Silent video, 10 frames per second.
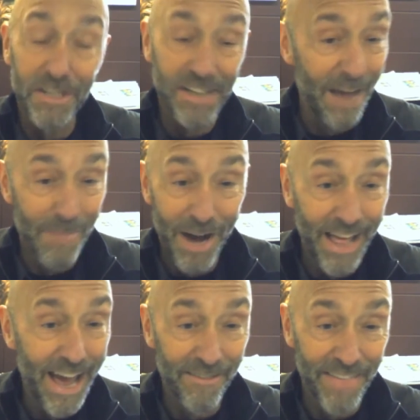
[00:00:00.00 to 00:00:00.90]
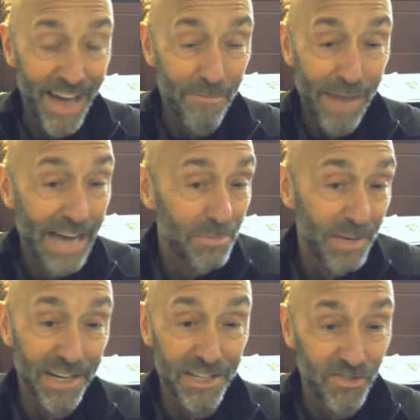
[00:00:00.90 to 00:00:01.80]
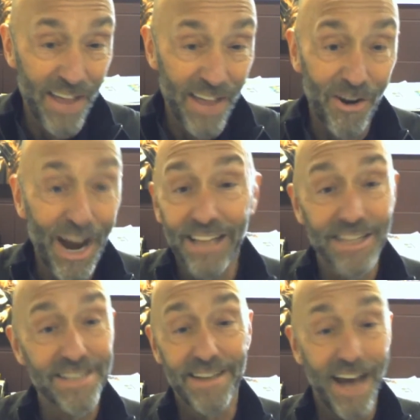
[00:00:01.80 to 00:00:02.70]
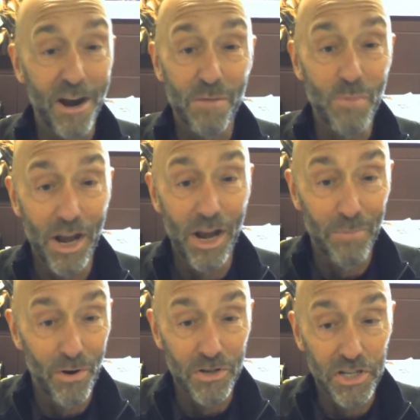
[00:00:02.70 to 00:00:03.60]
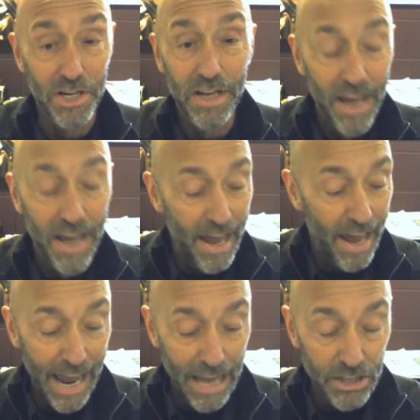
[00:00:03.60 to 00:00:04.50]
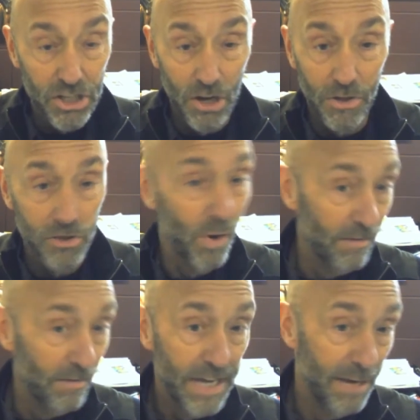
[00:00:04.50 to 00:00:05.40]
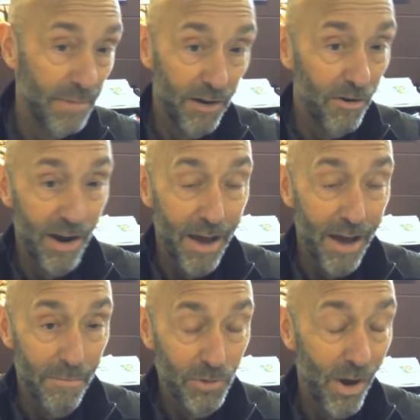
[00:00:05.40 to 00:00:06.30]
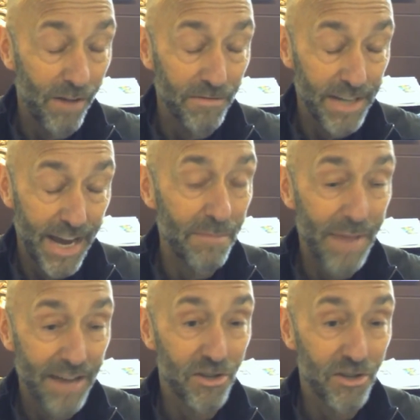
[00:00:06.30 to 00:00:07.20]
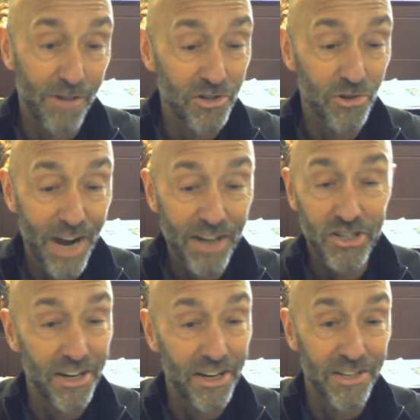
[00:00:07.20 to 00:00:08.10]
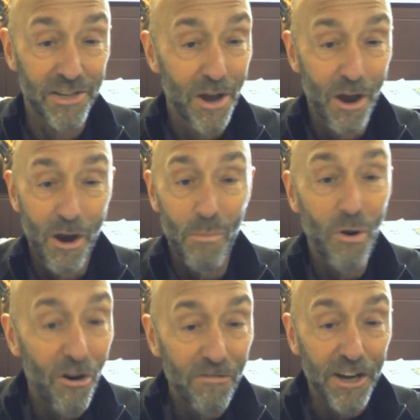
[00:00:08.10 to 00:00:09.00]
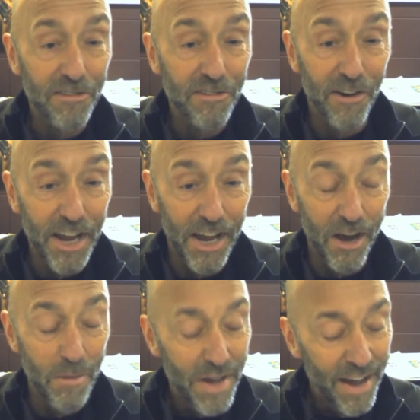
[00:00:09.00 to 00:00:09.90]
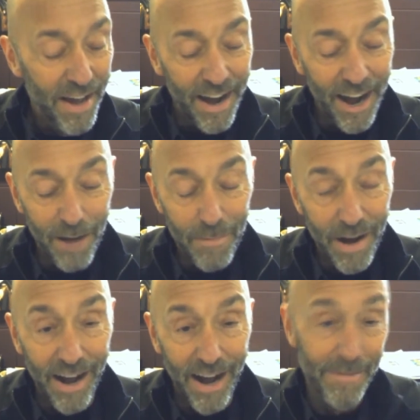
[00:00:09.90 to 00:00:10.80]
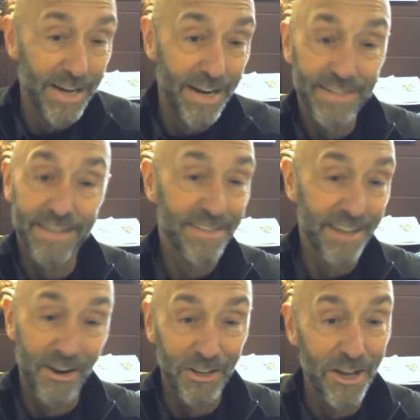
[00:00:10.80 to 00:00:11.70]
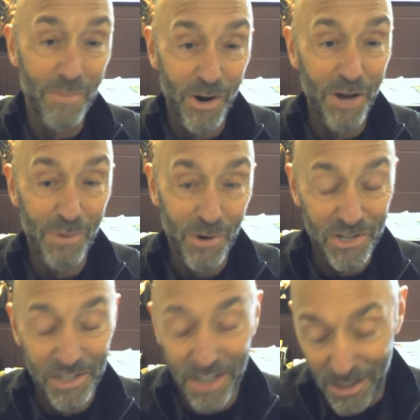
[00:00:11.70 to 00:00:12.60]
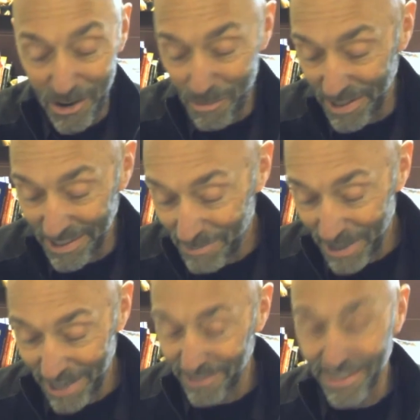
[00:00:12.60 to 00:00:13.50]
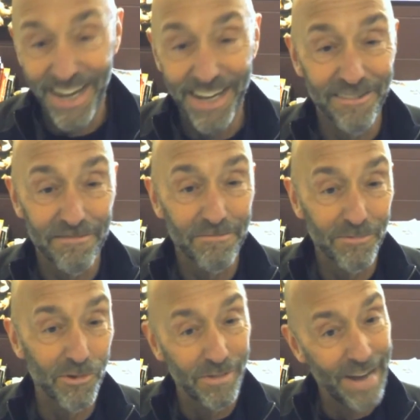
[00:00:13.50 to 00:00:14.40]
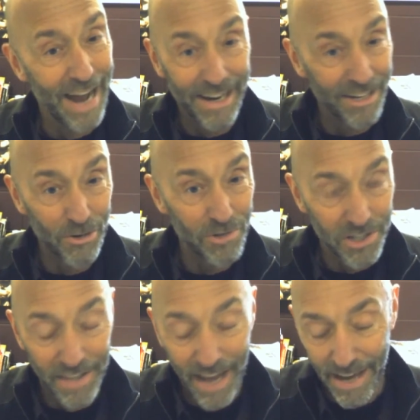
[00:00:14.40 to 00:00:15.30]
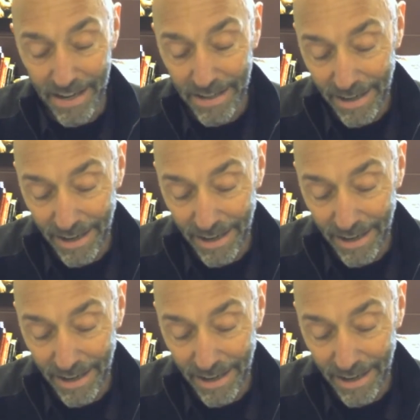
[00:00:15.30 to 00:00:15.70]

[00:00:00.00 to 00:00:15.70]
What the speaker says: time I'll have that Mass because Father Al is not a morning person. And so the 12:10 Mass at Resurrection is perfect for him. I'm not necessarily a morning person either, but I've kind of gotten used to that